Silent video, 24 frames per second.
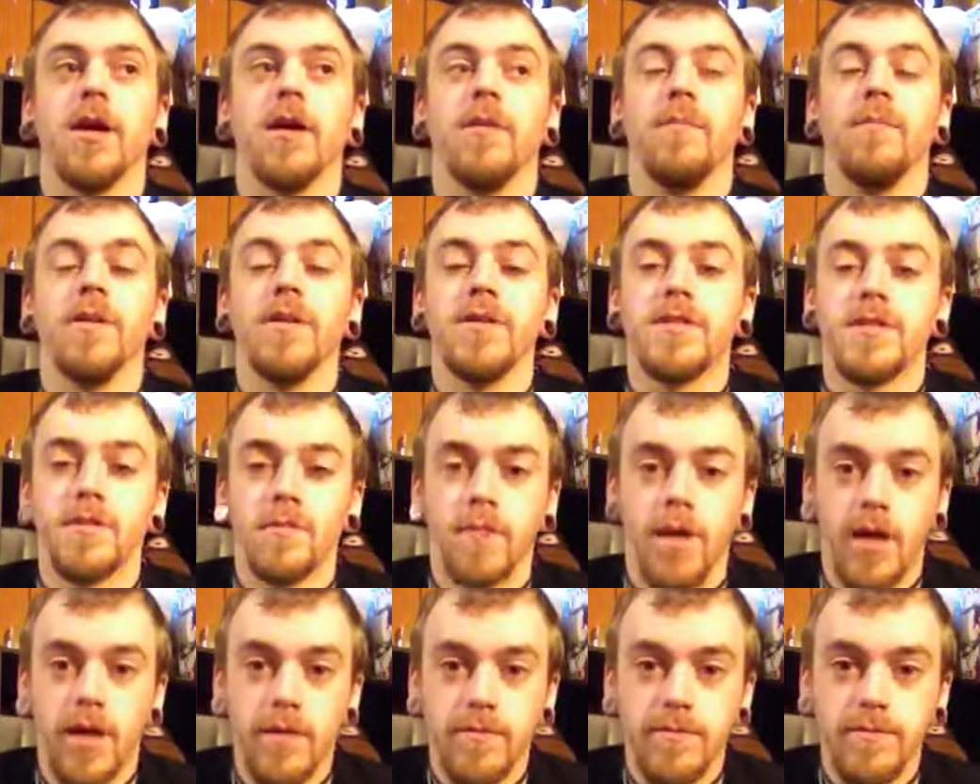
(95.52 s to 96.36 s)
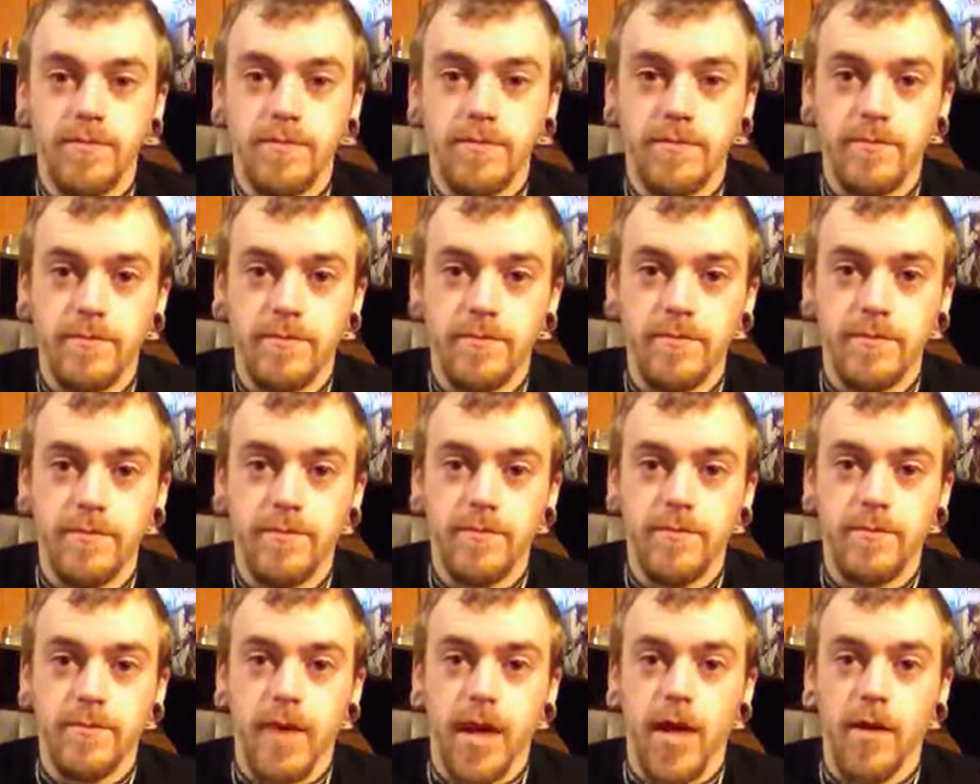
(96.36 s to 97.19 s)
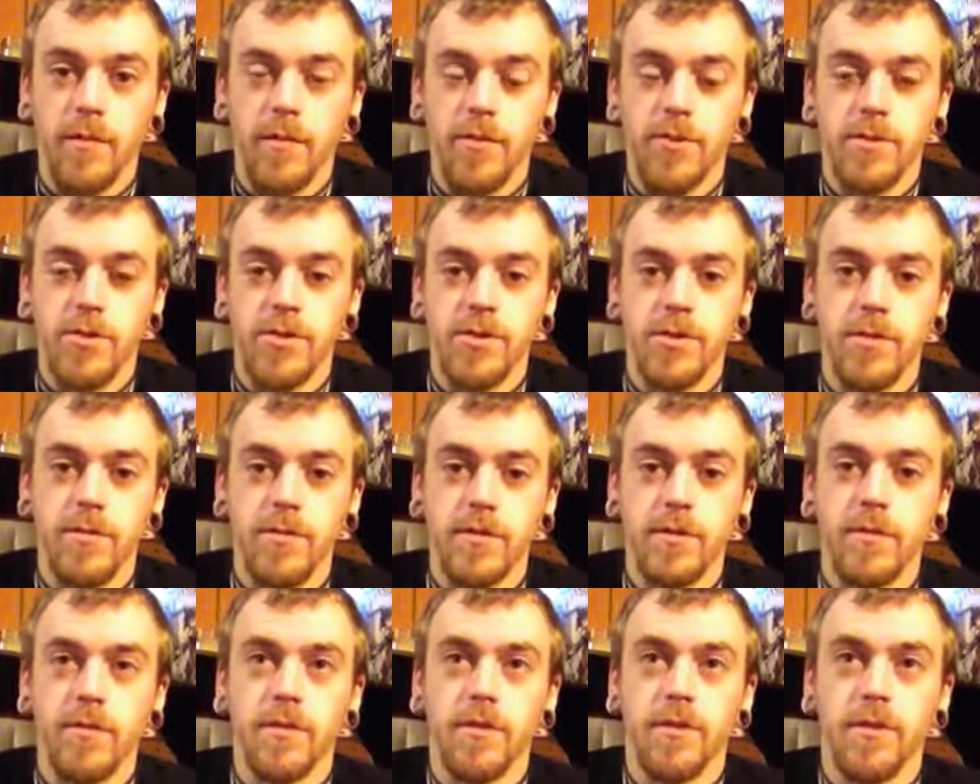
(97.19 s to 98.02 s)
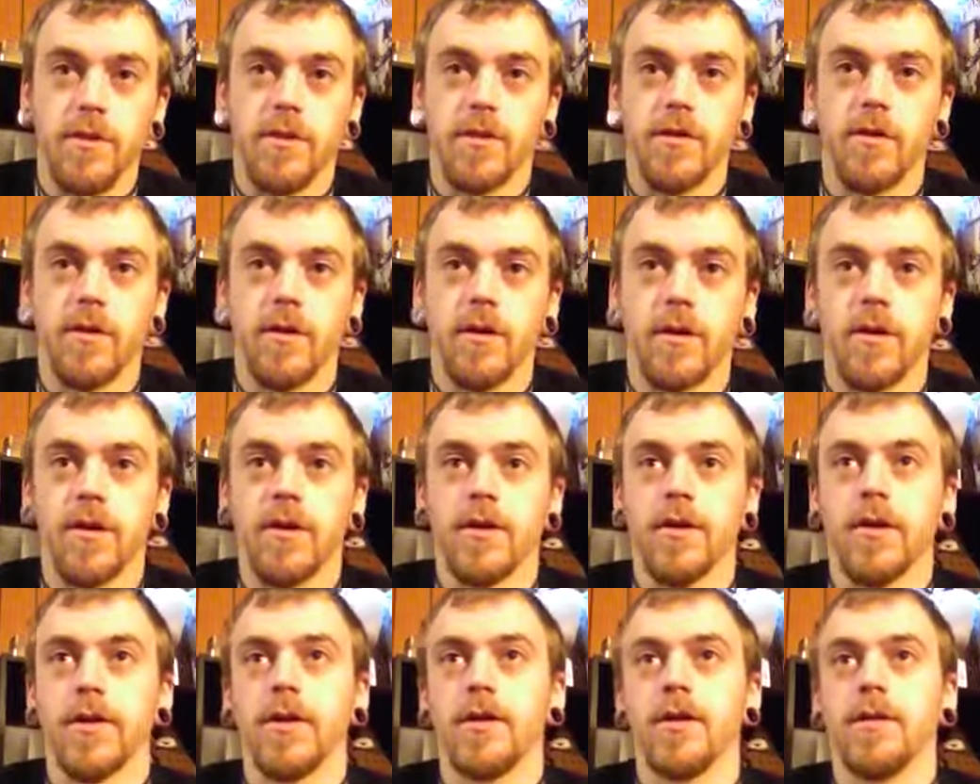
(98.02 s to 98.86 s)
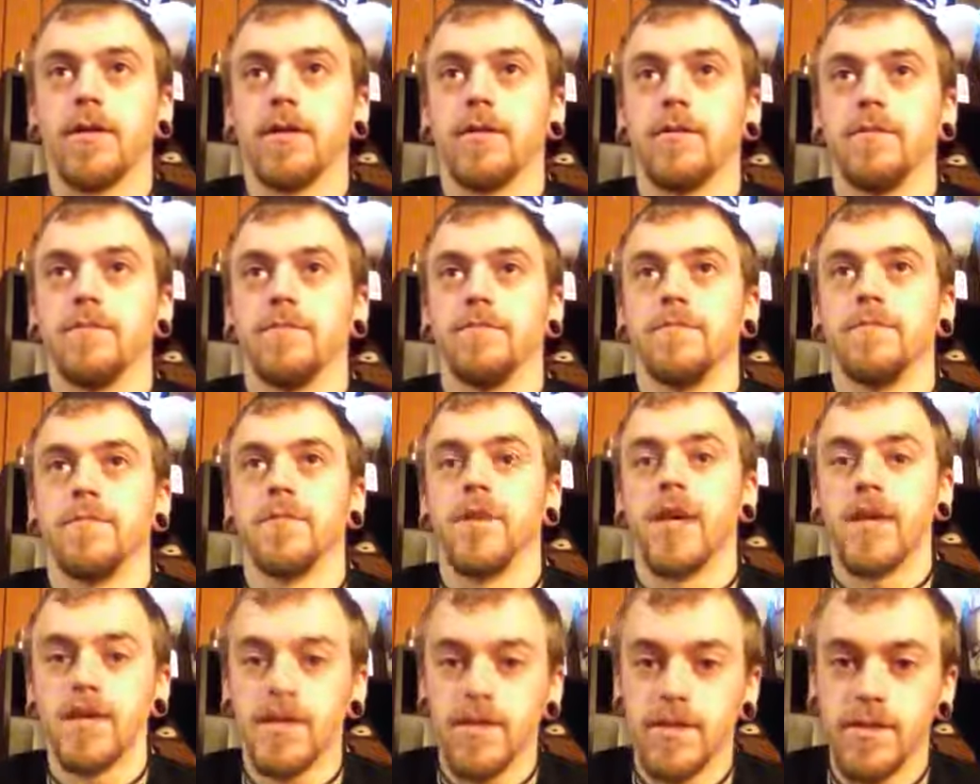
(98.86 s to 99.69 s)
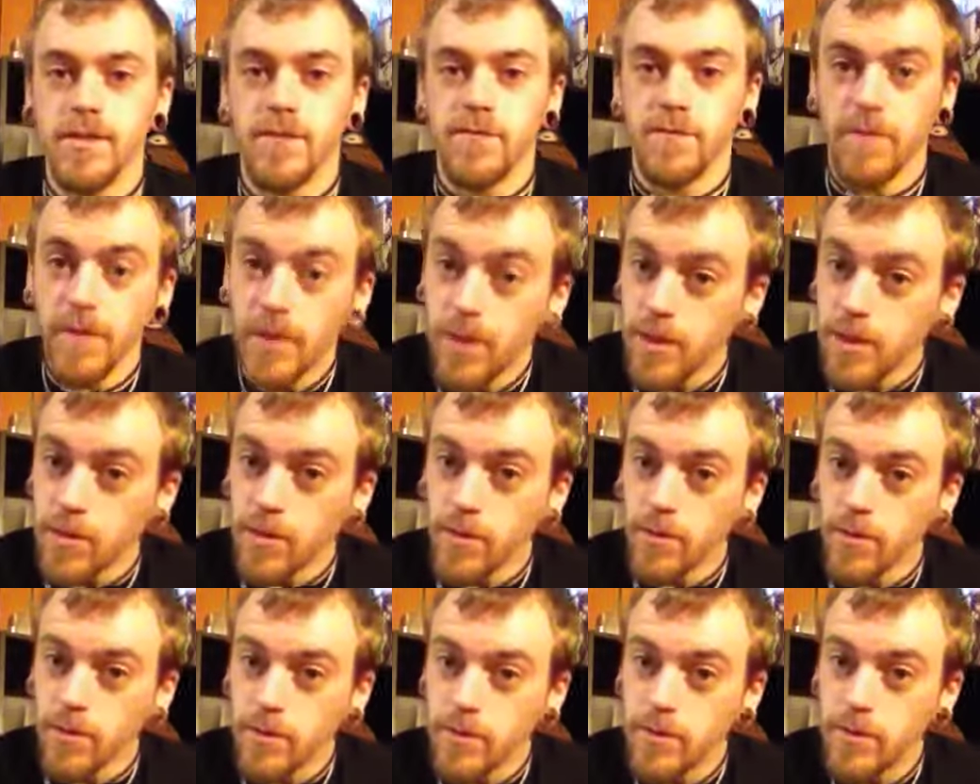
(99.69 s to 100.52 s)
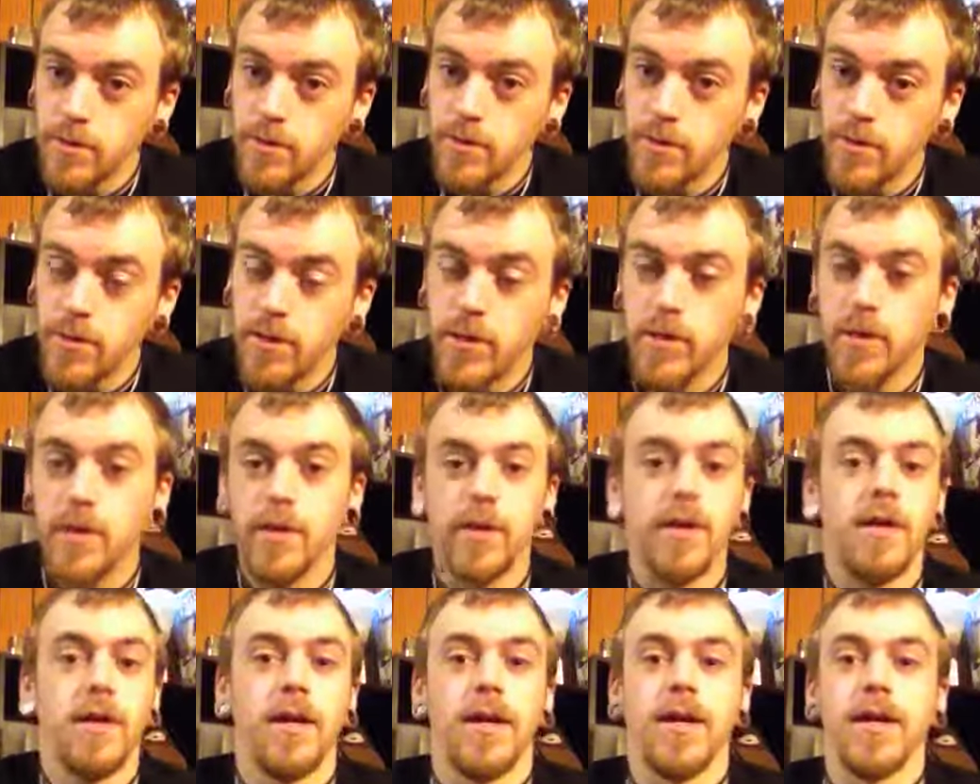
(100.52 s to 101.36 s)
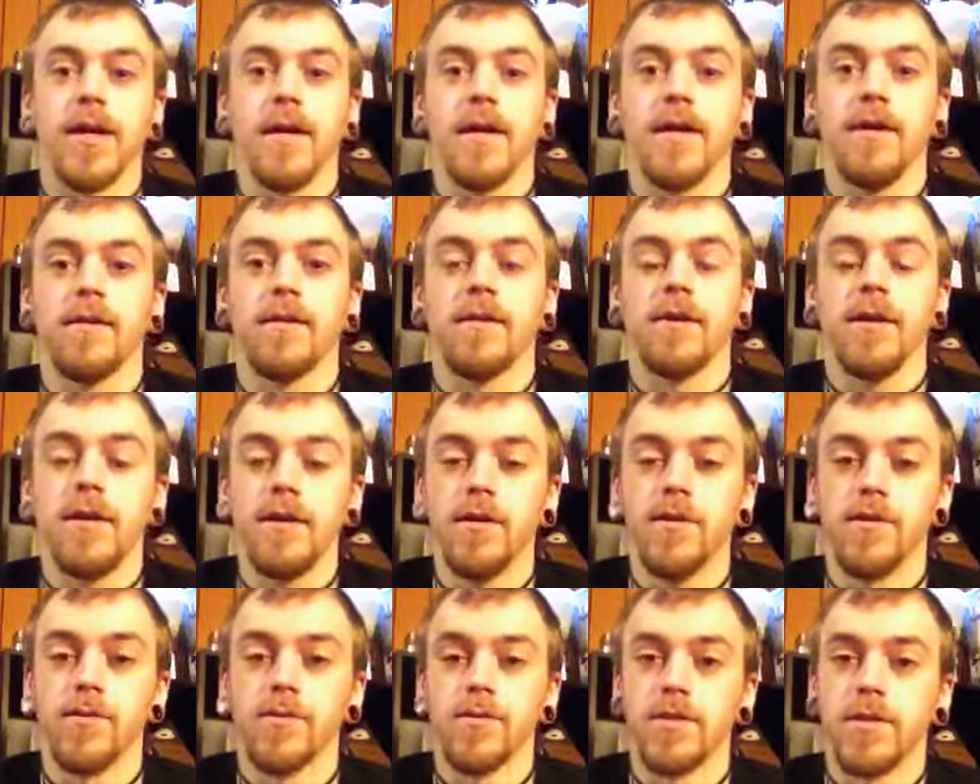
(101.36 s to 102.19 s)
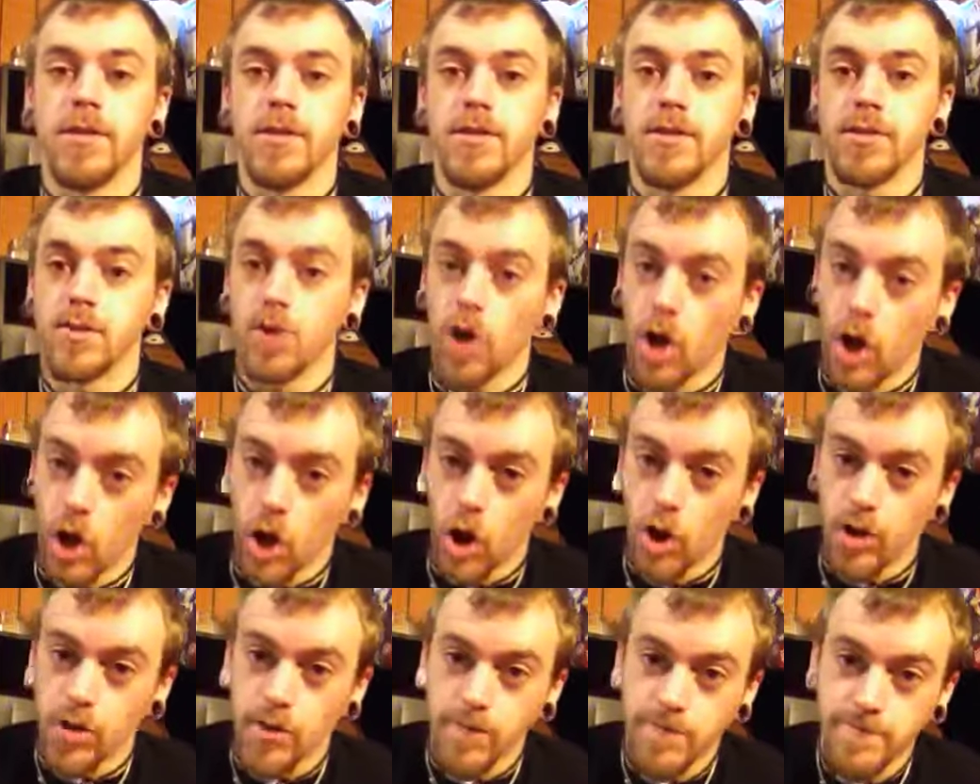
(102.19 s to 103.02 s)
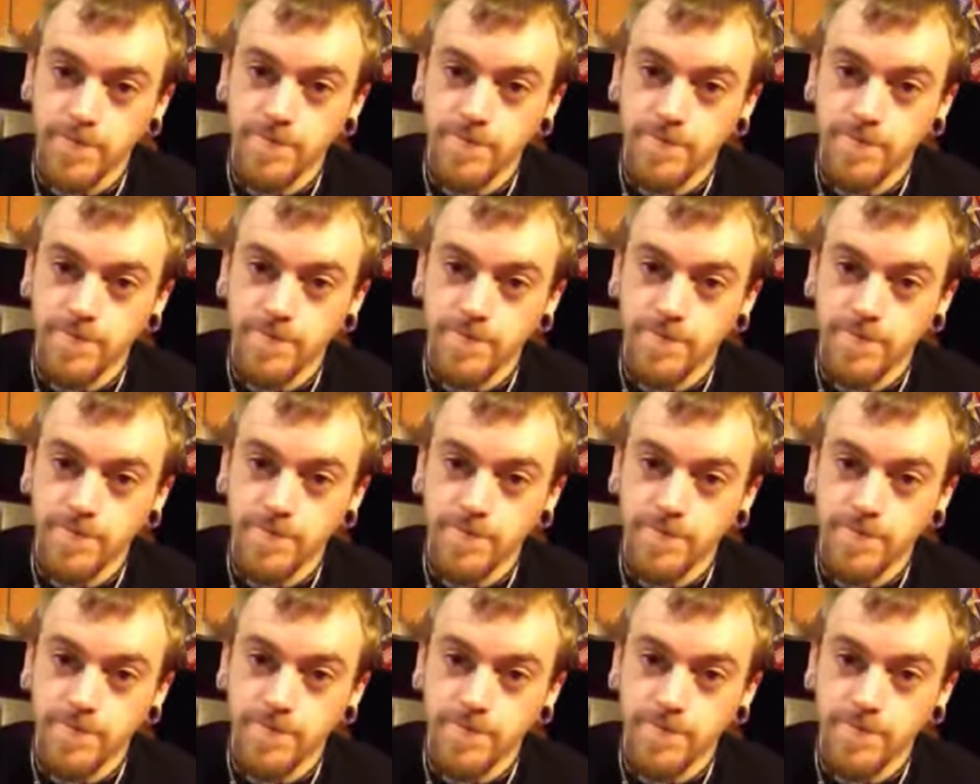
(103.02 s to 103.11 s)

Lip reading: beats him up, ambushes him in the middle of the dark, takes his vehicle, and kills his dog.